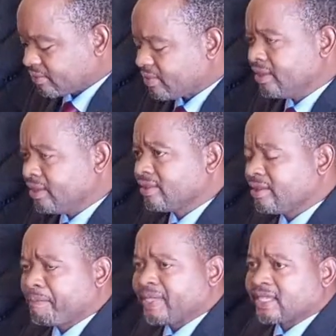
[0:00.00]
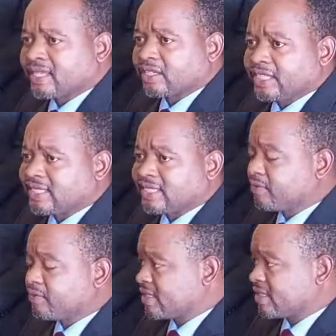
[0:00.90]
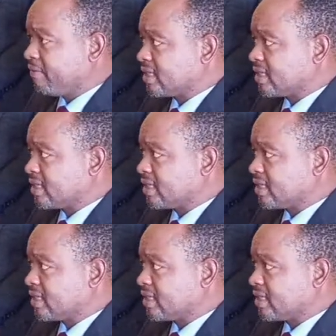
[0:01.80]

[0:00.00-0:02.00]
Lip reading: the persecuted civil servants,